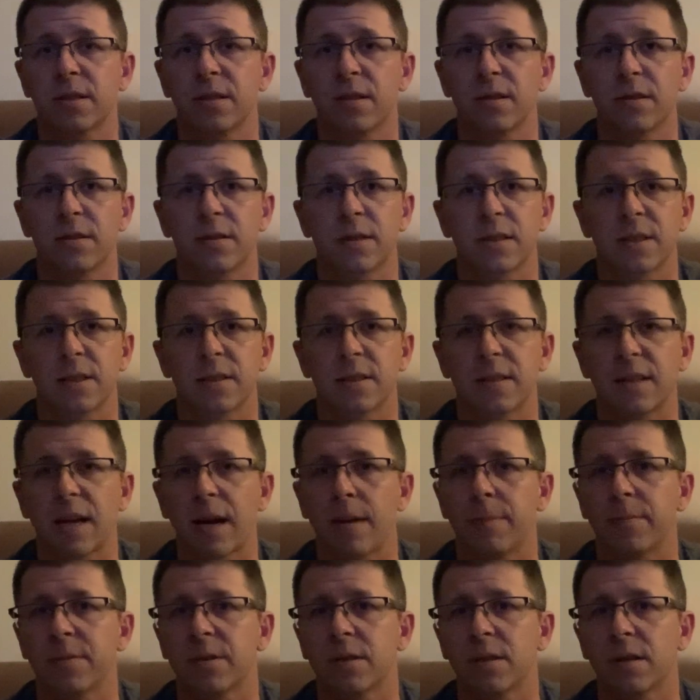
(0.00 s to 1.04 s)
there's the
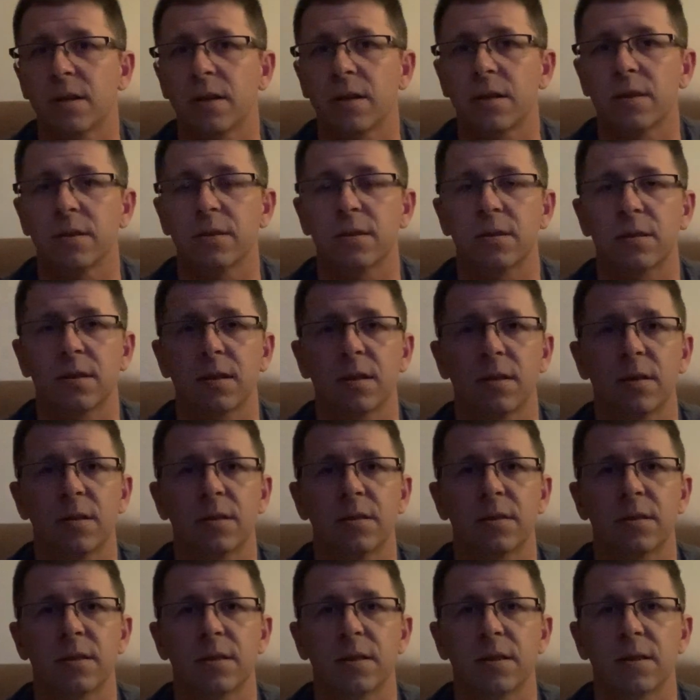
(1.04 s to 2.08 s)
Samsungs,
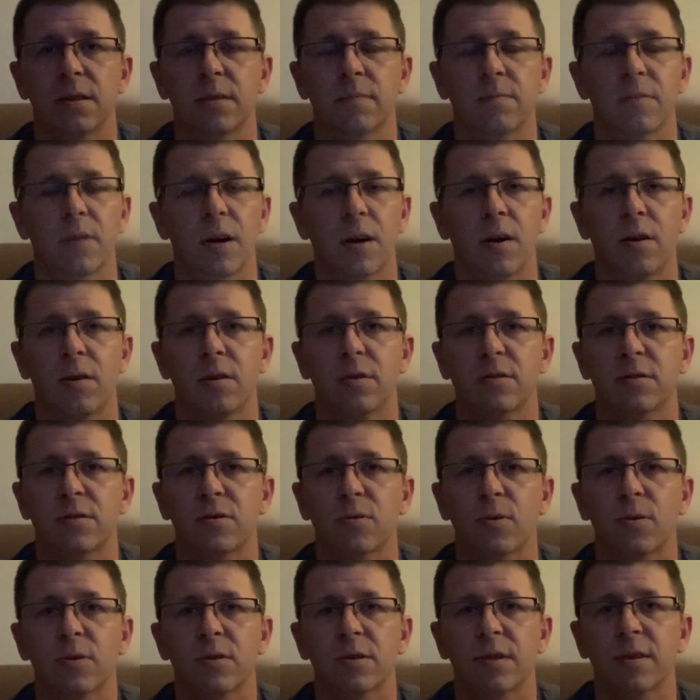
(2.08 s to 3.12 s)
there's all
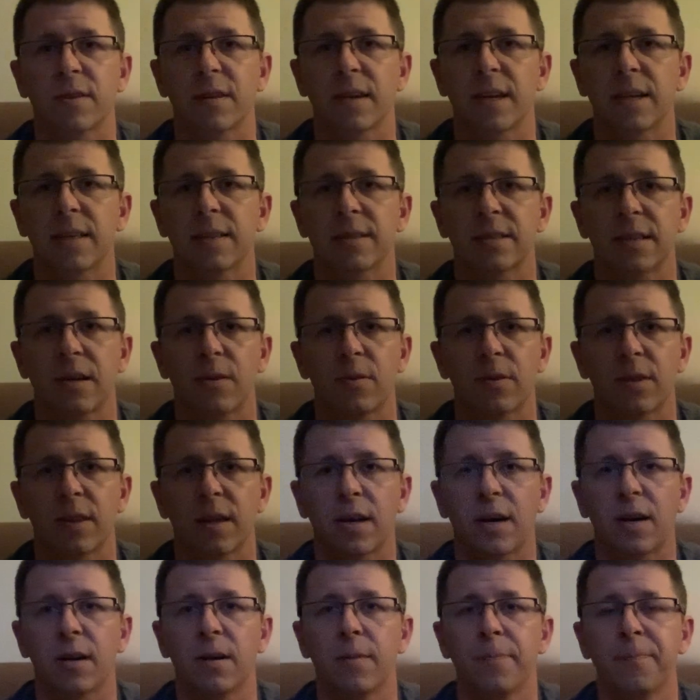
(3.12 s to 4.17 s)
sorts of things out
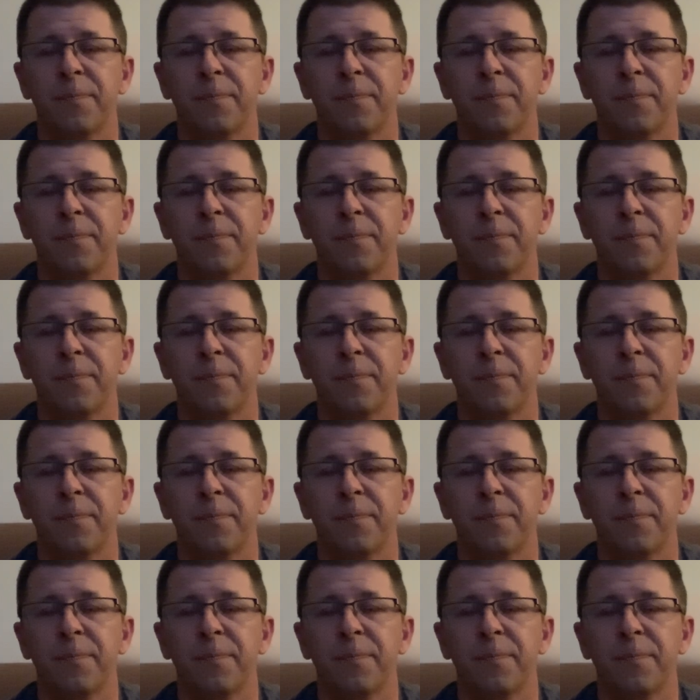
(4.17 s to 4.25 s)
there.